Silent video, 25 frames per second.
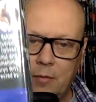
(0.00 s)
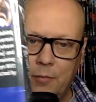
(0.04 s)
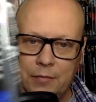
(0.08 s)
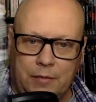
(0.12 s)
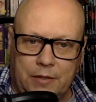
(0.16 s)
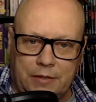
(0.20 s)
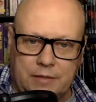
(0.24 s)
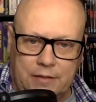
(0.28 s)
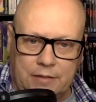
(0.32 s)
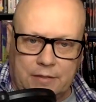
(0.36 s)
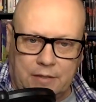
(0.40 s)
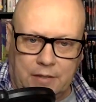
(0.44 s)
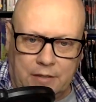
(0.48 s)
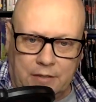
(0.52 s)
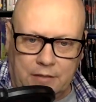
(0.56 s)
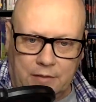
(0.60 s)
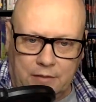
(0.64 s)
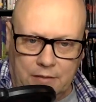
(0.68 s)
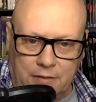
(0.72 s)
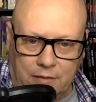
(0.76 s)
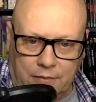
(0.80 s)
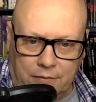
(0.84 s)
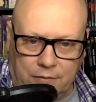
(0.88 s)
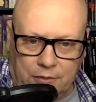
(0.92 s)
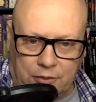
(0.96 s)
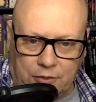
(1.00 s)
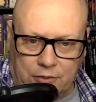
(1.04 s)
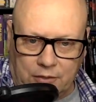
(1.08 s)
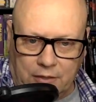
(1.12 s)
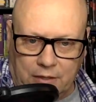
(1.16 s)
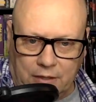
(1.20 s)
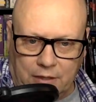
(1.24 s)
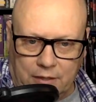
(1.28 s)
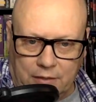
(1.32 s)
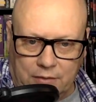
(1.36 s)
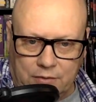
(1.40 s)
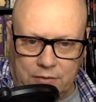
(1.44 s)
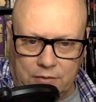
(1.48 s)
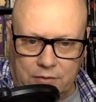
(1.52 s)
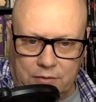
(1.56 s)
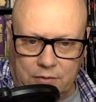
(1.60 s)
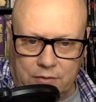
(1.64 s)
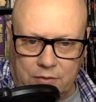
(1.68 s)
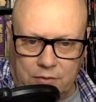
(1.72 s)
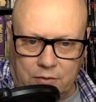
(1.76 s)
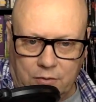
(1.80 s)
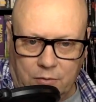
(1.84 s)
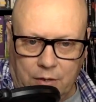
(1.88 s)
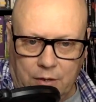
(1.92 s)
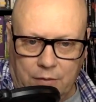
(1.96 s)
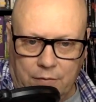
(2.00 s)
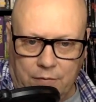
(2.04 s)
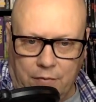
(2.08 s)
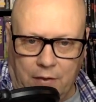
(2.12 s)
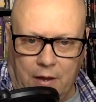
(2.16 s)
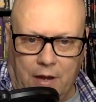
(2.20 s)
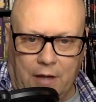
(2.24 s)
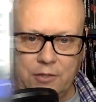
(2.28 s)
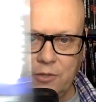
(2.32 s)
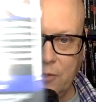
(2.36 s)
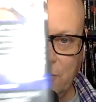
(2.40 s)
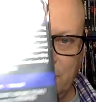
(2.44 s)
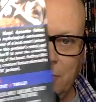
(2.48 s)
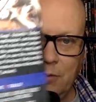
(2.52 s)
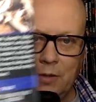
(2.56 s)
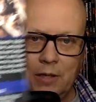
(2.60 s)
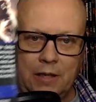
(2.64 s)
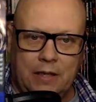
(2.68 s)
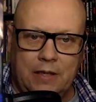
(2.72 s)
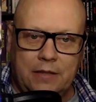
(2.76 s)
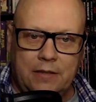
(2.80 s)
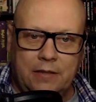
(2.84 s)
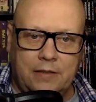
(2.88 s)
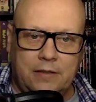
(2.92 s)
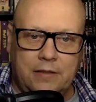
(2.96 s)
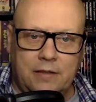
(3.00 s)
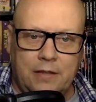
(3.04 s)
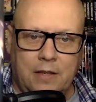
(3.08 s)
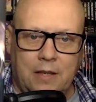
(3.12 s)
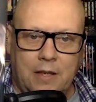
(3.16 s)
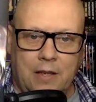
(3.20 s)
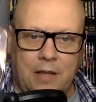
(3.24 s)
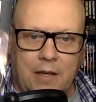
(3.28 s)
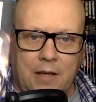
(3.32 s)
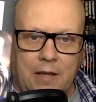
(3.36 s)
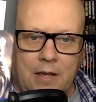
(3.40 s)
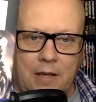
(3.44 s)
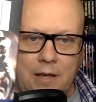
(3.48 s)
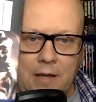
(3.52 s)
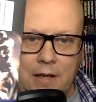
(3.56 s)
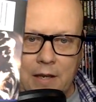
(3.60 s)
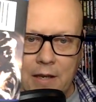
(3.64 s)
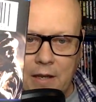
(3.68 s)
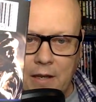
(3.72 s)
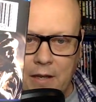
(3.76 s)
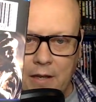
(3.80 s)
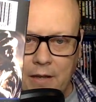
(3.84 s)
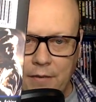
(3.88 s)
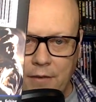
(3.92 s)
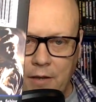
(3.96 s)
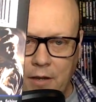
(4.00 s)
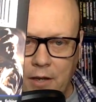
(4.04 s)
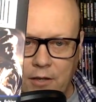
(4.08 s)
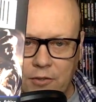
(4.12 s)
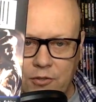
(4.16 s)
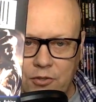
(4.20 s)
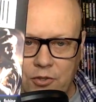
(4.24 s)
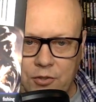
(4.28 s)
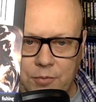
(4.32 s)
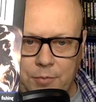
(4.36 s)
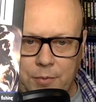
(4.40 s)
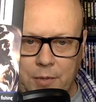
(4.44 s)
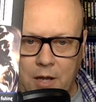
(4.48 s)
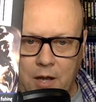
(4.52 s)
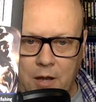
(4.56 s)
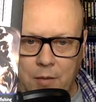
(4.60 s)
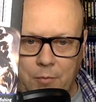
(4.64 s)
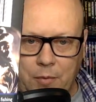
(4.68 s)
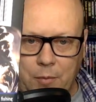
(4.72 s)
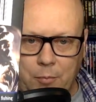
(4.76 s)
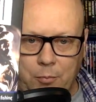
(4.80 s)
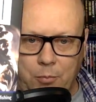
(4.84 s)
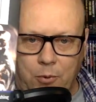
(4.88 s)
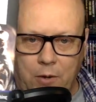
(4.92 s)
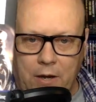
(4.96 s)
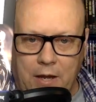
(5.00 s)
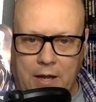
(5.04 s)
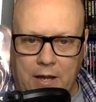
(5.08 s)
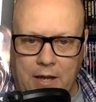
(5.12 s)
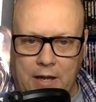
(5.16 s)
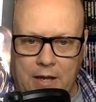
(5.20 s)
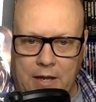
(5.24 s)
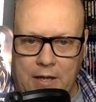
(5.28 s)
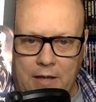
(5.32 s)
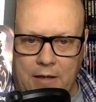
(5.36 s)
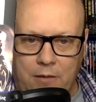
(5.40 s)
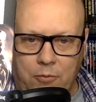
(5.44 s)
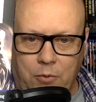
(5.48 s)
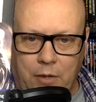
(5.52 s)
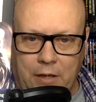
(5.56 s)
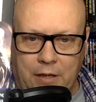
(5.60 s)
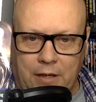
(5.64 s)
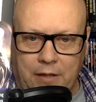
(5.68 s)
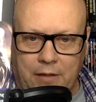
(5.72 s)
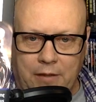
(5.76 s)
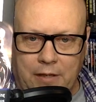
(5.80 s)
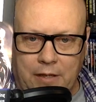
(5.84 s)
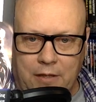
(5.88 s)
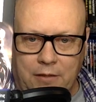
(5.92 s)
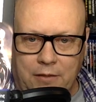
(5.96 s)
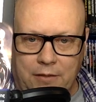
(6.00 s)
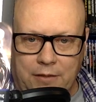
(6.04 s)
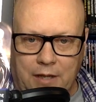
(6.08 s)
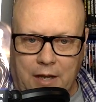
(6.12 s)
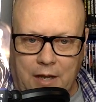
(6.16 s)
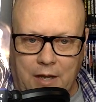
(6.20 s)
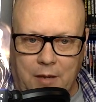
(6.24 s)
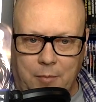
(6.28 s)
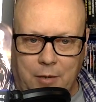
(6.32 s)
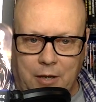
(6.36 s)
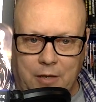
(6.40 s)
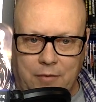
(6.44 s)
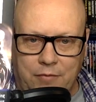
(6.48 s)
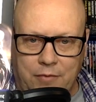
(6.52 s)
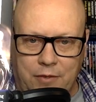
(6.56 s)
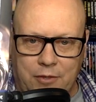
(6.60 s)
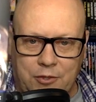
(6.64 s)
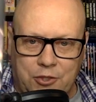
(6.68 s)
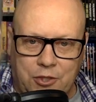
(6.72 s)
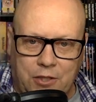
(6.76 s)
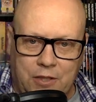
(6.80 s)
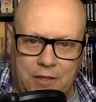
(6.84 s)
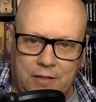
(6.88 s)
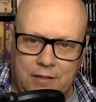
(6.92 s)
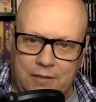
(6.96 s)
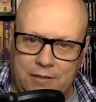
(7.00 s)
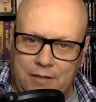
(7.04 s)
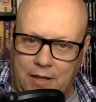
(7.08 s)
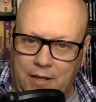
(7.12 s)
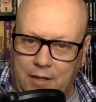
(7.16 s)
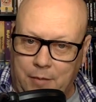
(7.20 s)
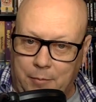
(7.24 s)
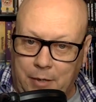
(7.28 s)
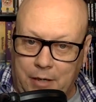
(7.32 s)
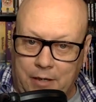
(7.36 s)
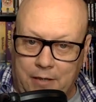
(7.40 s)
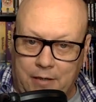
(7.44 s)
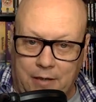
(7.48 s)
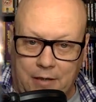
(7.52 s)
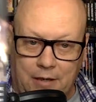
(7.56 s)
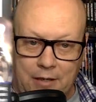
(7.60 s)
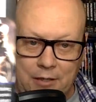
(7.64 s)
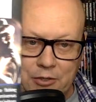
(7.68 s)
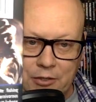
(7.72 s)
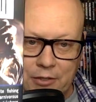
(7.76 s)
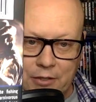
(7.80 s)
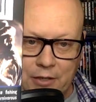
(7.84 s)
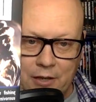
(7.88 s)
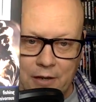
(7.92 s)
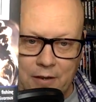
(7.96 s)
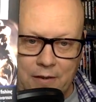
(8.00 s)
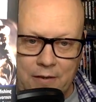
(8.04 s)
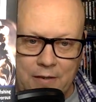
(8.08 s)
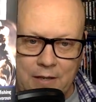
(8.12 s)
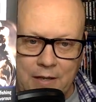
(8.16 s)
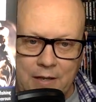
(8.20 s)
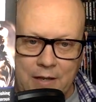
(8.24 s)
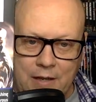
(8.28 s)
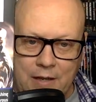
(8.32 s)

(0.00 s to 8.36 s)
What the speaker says: This is officially a Scream Factory release. The hunters become the prey when illegal dynamite fishing, dynamite connection here,